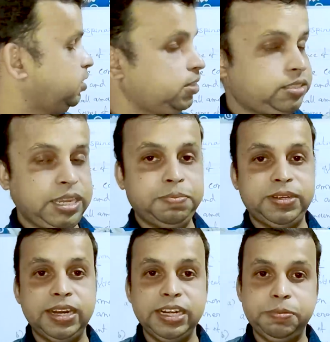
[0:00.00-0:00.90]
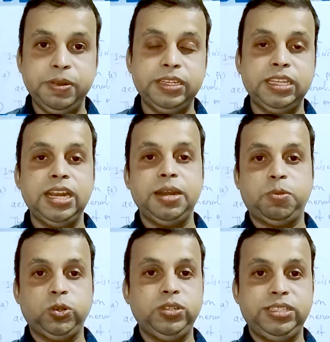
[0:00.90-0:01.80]
chapter respiration and
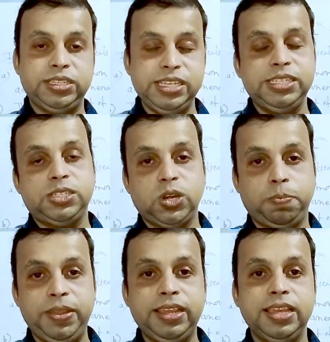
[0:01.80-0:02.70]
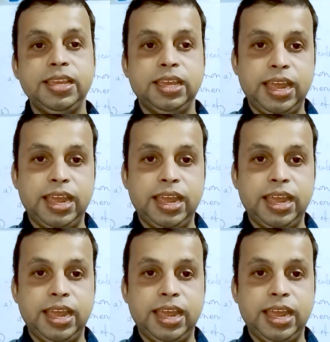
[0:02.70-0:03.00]
photosynthesis topic,